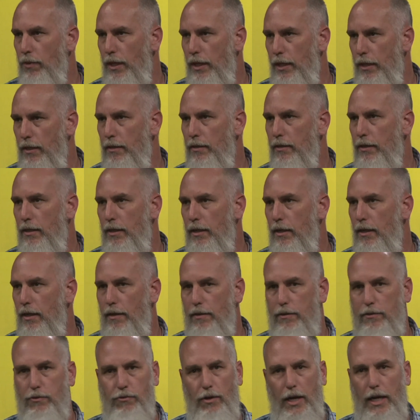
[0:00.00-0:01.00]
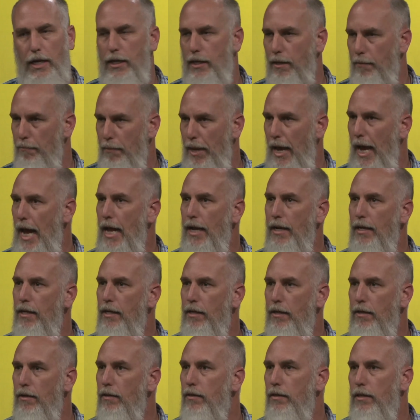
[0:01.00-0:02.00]
to really try to combat
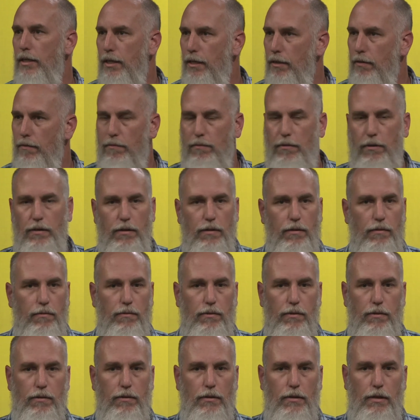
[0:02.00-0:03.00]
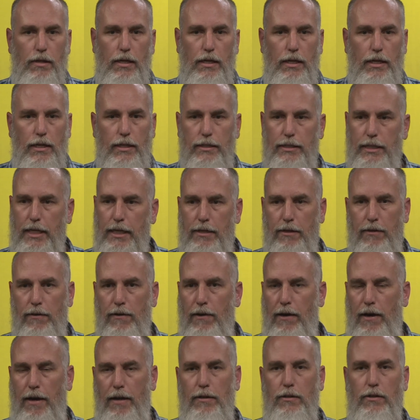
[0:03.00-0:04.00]
and take
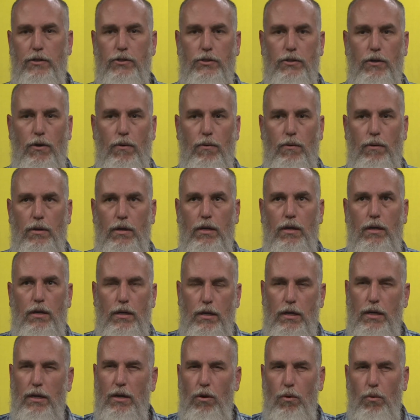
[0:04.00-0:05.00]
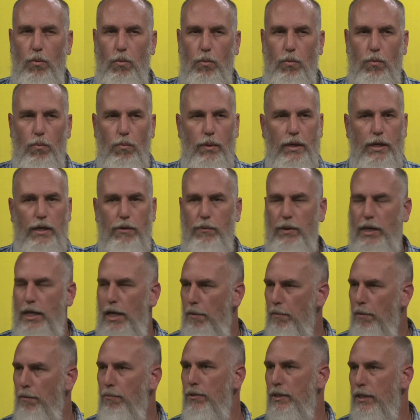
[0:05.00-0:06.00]
on. So we
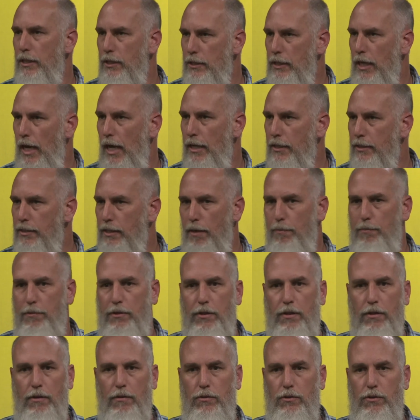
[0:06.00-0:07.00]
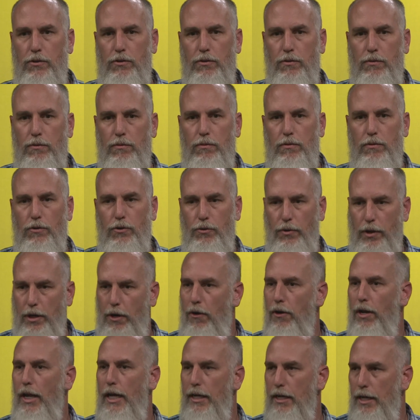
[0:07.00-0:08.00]
came up with this concept to
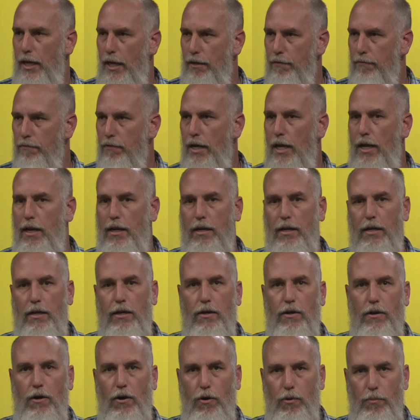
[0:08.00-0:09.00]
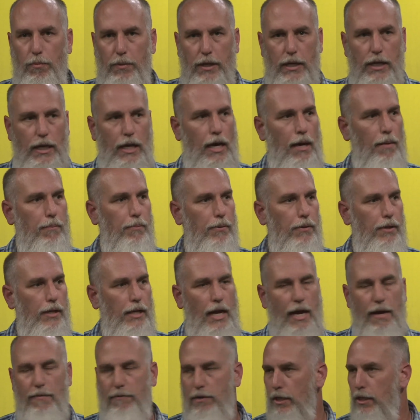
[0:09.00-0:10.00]
during our late night event, open it up
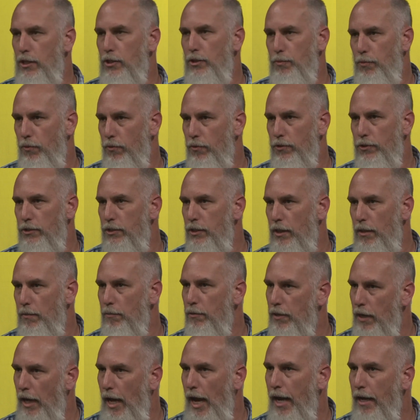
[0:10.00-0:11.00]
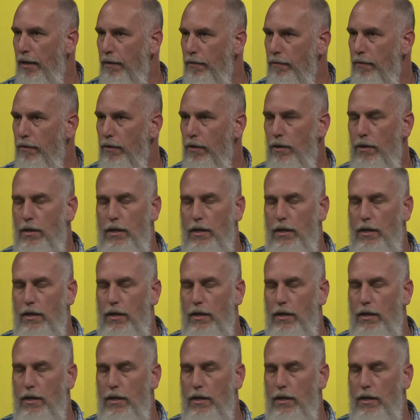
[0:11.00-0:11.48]
and have an esports themed night.